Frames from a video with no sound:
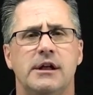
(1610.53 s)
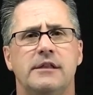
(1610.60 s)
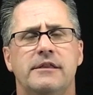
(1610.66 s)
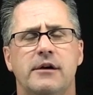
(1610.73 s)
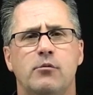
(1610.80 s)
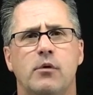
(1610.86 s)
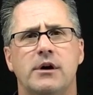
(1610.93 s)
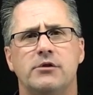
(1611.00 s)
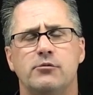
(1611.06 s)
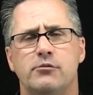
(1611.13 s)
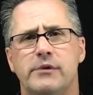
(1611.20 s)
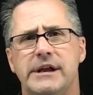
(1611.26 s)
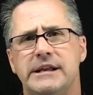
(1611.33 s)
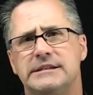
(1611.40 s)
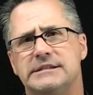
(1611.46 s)
They want to
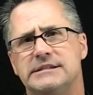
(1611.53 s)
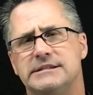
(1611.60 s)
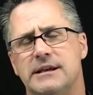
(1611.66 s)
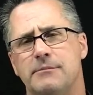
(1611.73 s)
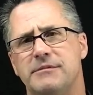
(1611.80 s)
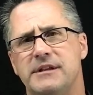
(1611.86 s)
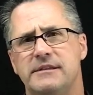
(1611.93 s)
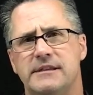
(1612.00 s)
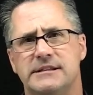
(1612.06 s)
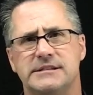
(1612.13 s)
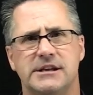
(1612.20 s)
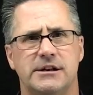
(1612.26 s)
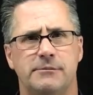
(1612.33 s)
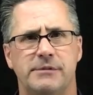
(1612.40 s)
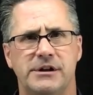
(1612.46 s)
read something that's
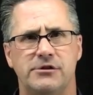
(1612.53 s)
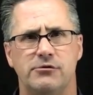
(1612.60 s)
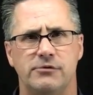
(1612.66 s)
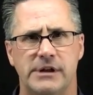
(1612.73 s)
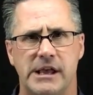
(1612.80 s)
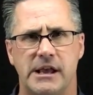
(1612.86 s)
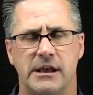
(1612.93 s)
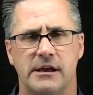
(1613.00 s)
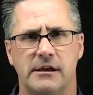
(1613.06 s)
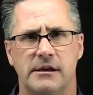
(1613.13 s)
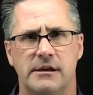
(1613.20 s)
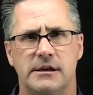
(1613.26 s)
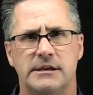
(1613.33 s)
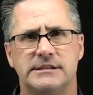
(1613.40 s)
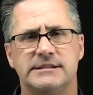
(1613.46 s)
going to be unique,
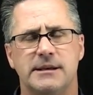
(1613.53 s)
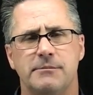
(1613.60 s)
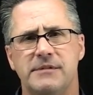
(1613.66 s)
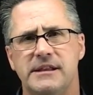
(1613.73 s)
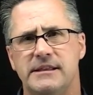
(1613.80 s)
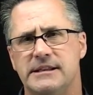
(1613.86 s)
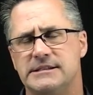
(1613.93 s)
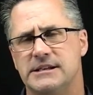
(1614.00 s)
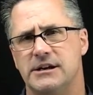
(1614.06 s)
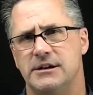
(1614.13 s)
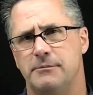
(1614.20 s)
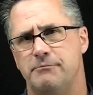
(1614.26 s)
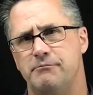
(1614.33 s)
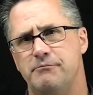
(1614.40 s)
something that's going to